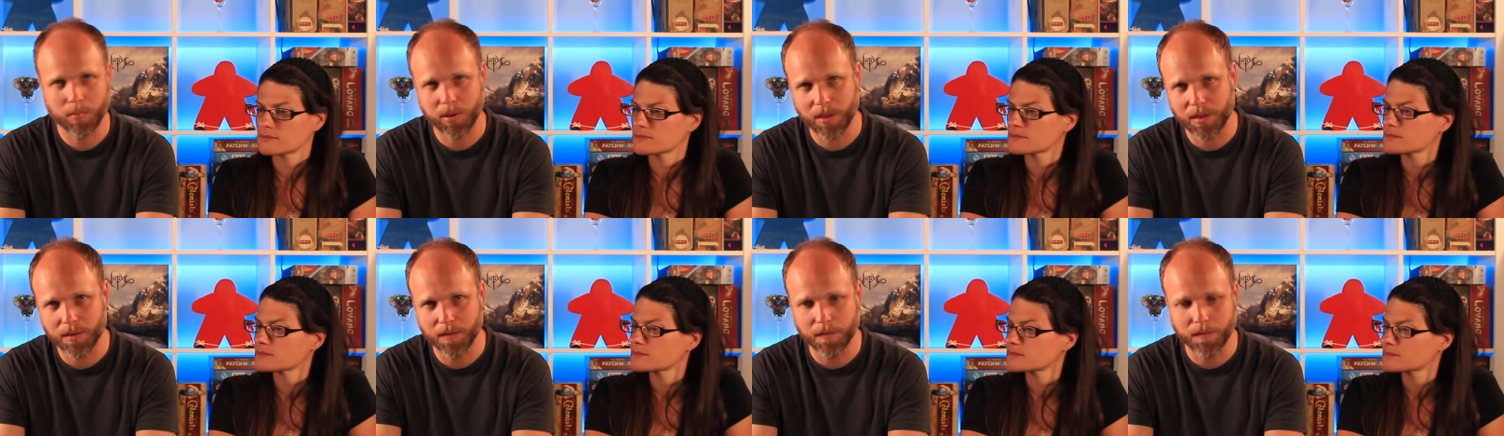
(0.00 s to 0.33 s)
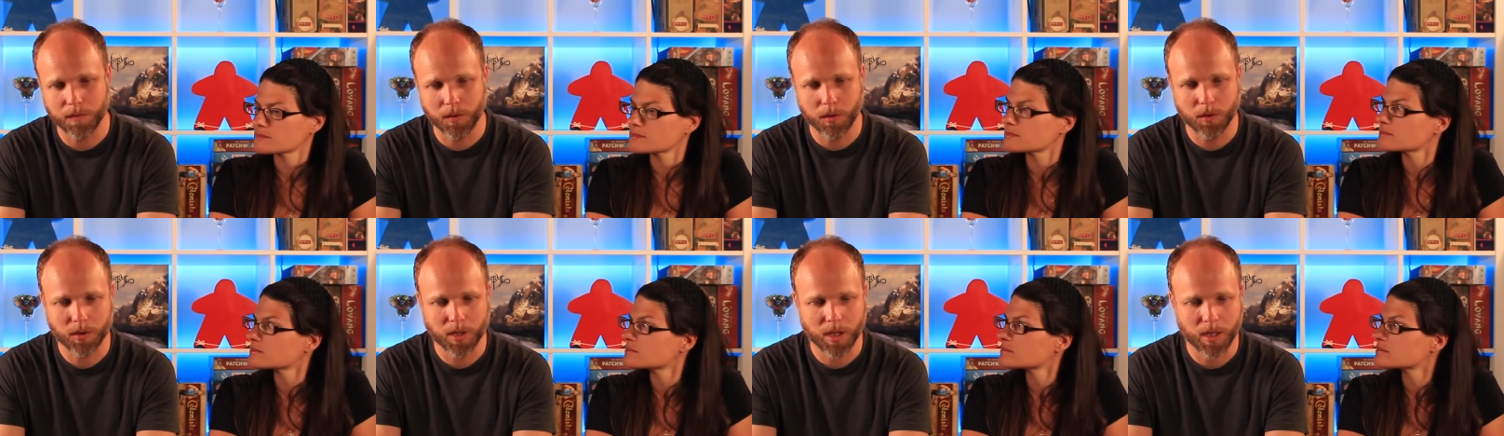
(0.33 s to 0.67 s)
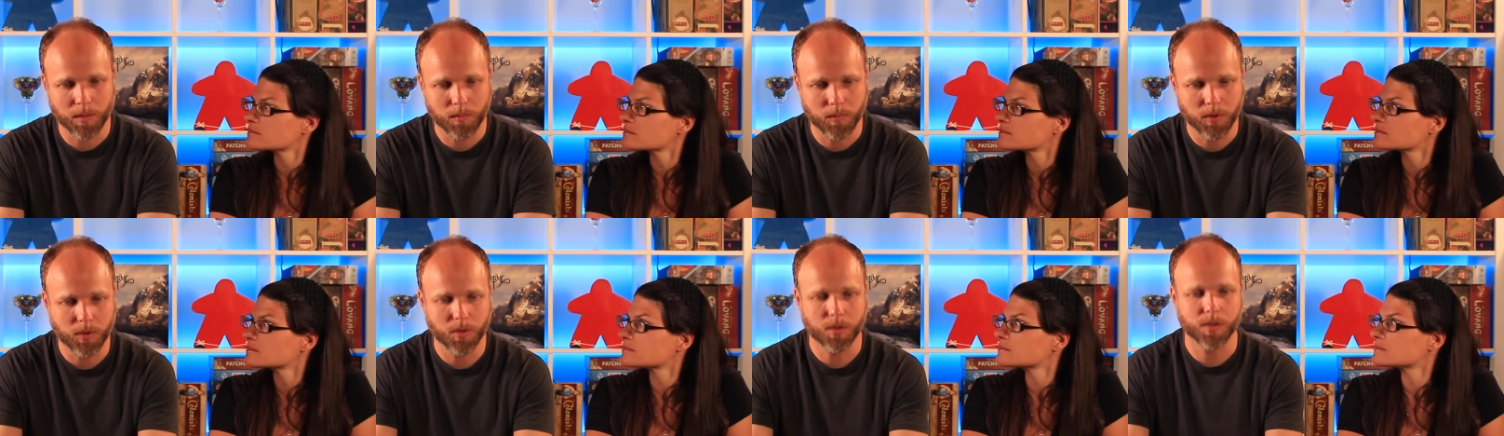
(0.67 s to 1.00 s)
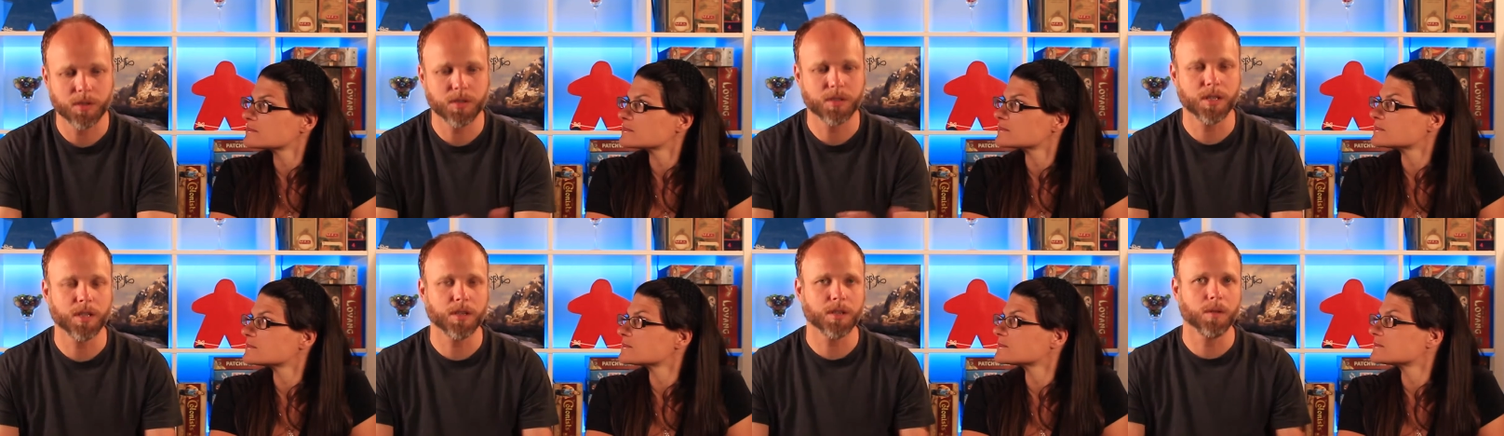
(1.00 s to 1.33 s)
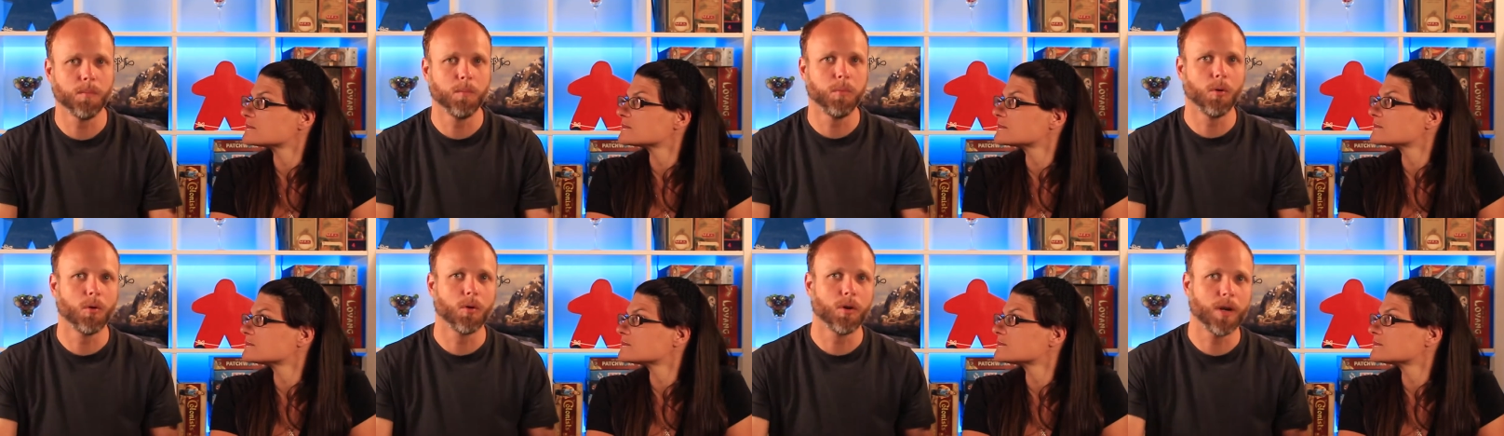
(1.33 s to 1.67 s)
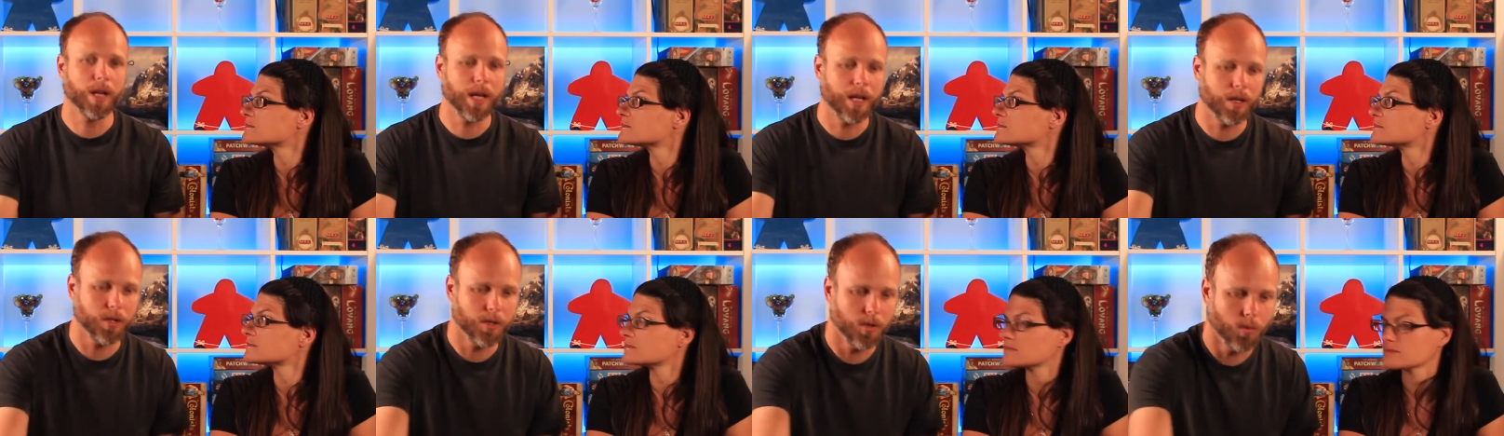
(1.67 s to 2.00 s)
Speaker 1: played the full game, you can set the board
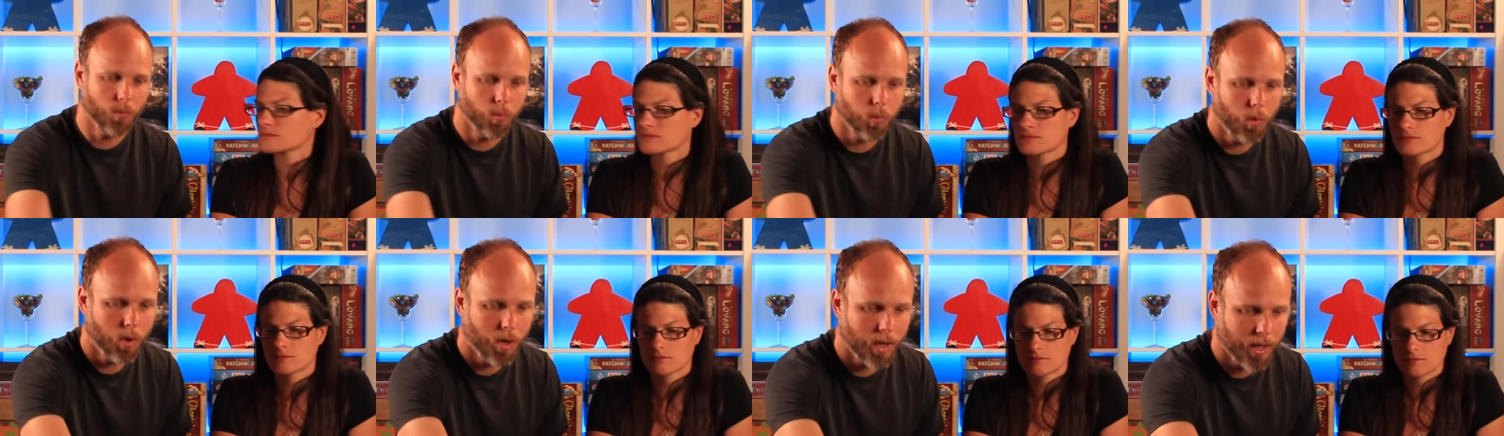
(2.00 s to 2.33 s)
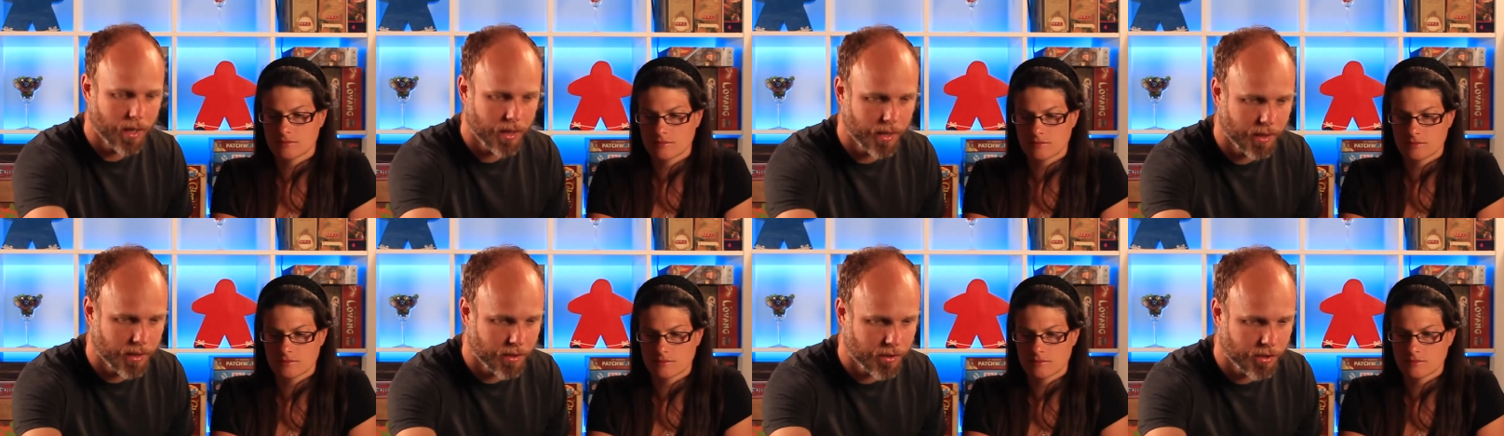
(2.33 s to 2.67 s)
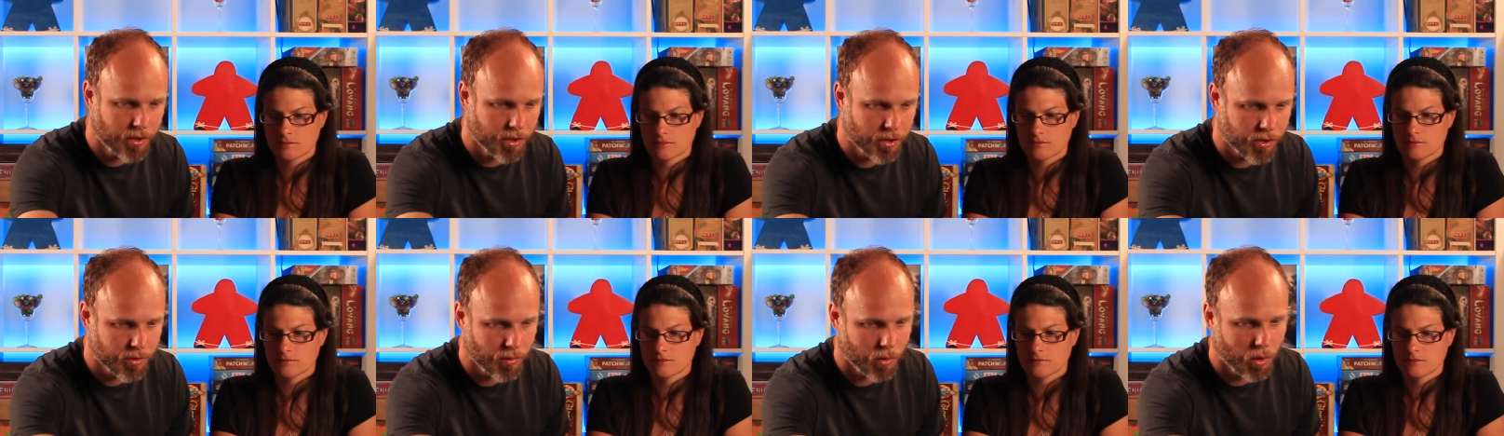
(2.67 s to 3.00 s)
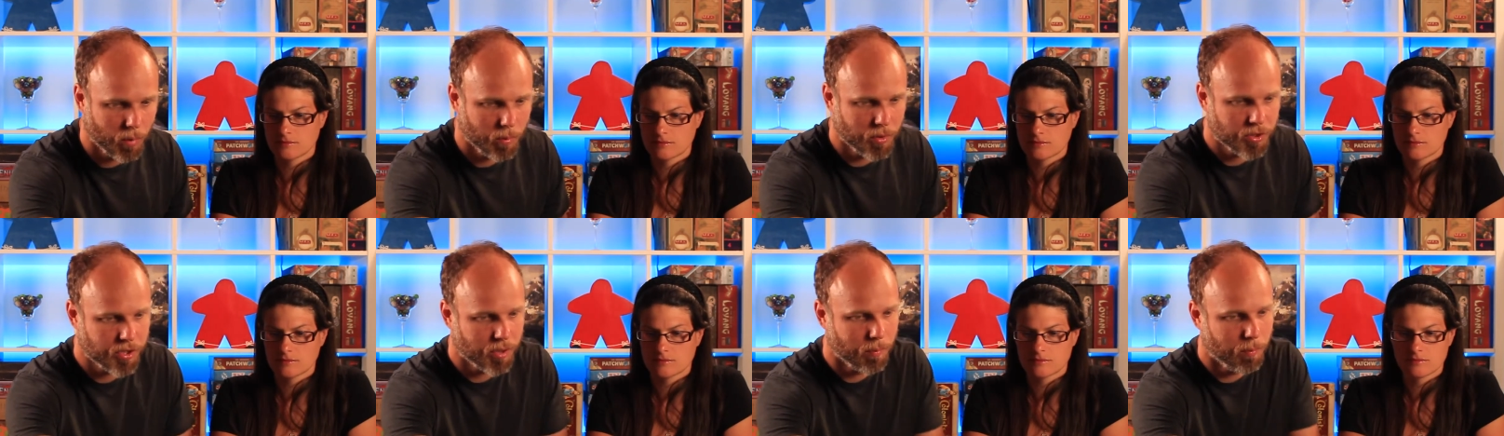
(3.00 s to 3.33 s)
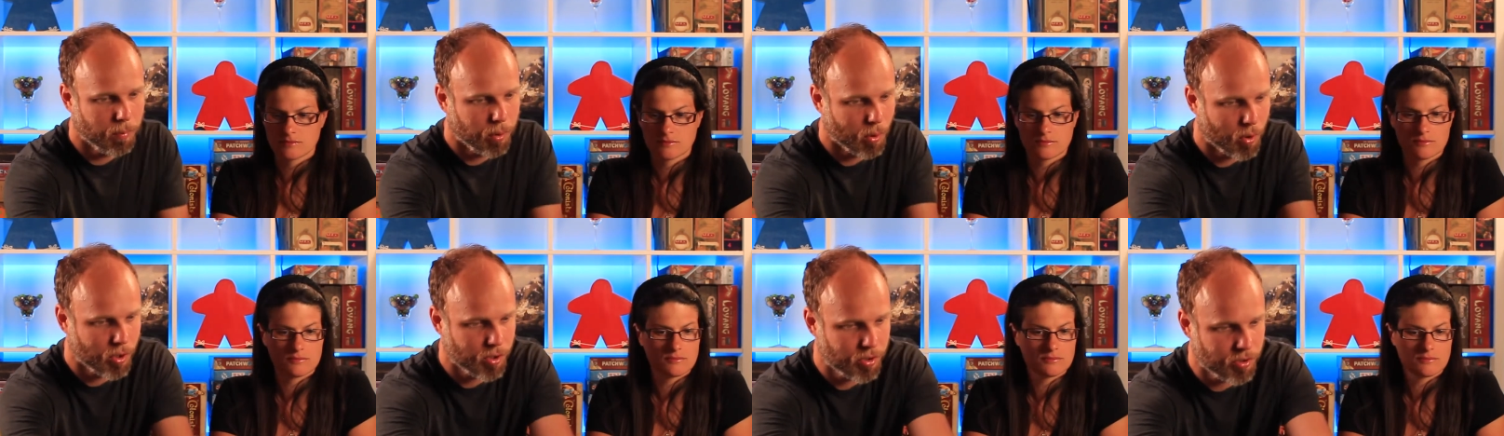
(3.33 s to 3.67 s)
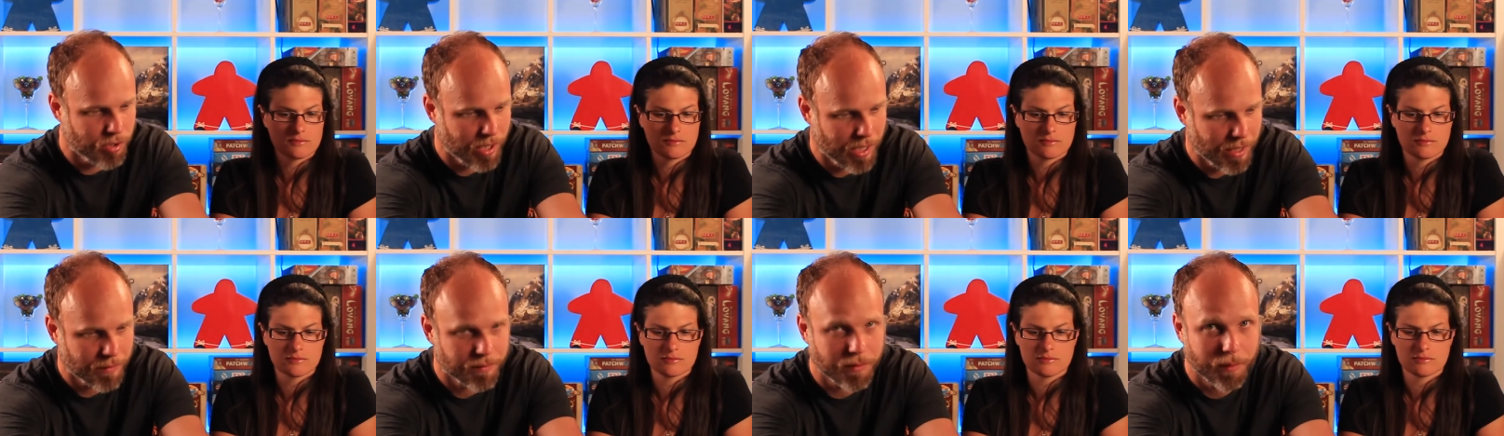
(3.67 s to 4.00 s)
how you want, and it's just almost a board
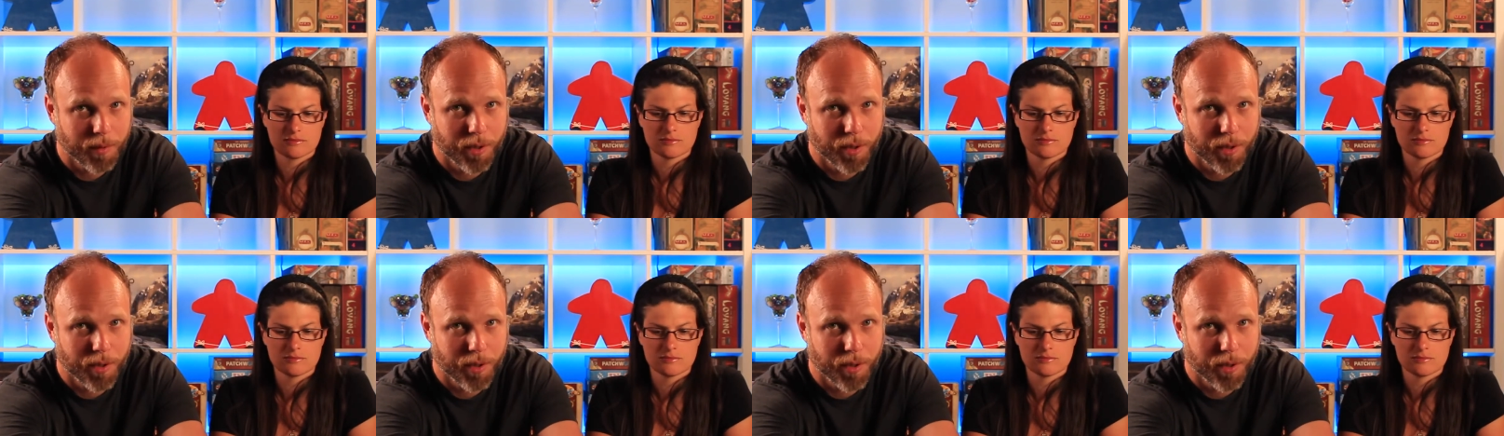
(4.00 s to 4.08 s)
draft.